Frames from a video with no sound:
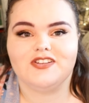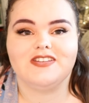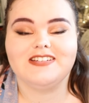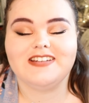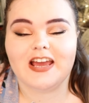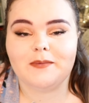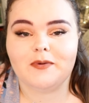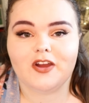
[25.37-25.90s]
So
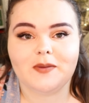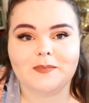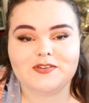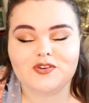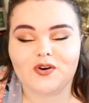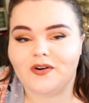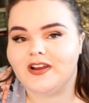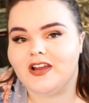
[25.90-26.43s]
today we're going to be
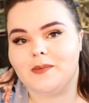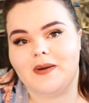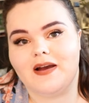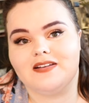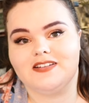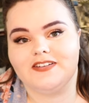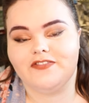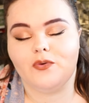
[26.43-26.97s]
talking
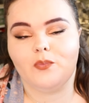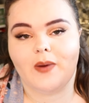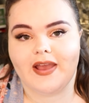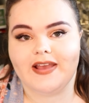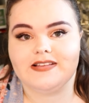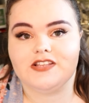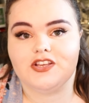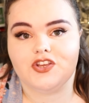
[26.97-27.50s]
about different
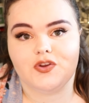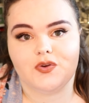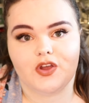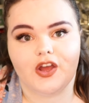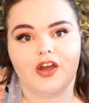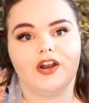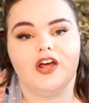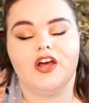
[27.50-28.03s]
ways that you
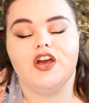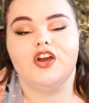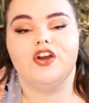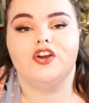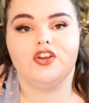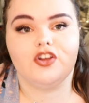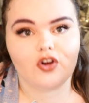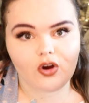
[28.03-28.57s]
can
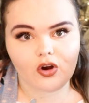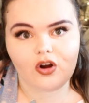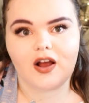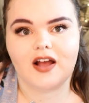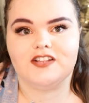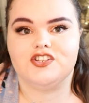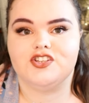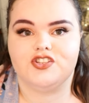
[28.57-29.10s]
cure
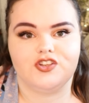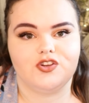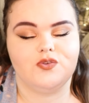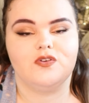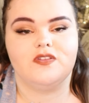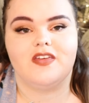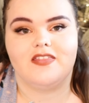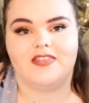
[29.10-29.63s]
and
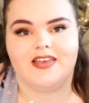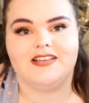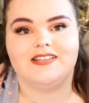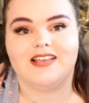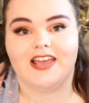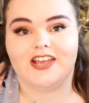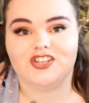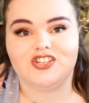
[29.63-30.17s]
soothe
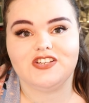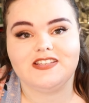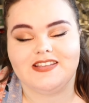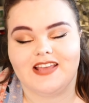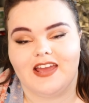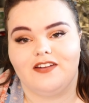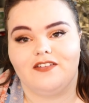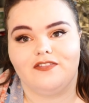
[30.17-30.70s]
this itchy
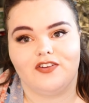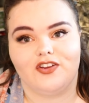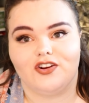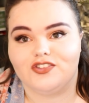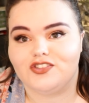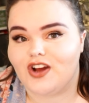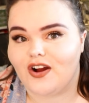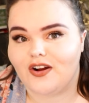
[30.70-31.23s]
skin for
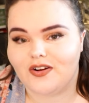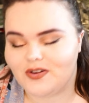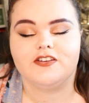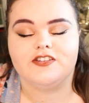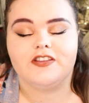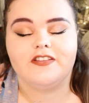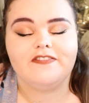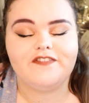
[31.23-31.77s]
your dog.
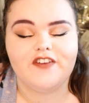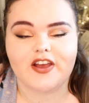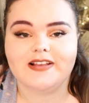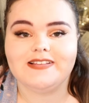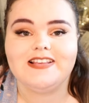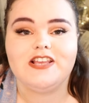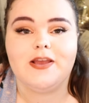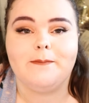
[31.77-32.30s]
So the
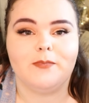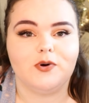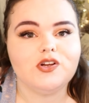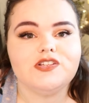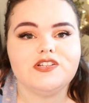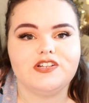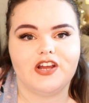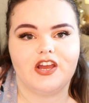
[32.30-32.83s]
first thing you
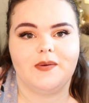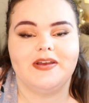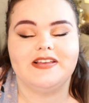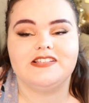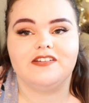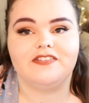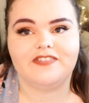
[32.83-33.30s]
must do is to